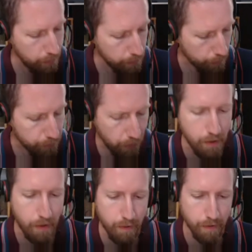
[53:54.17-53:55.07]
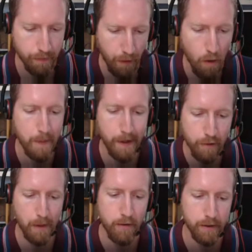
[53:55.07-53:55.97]
custodians of open
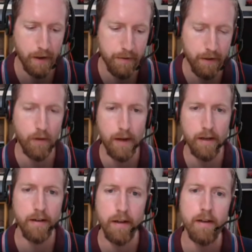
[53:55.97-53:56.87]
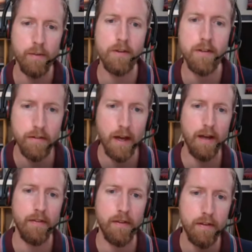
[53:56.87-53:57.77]
exposure data, OED, which is
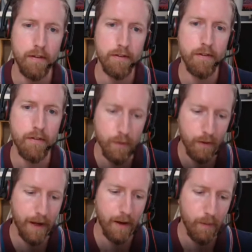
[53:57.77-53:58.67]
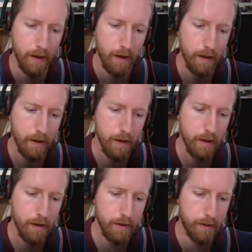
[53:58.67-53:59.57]
in the insurance world, how we're
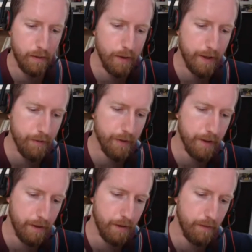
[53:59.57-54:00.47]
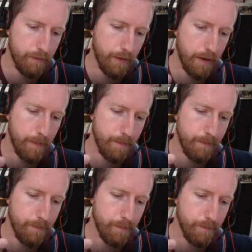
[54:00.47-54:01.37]
looking to kind of
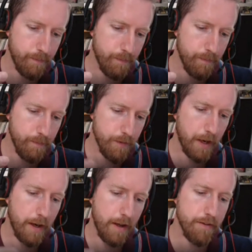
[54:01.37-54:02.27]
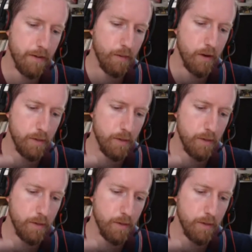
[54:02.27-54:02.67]
standardize the wrong word,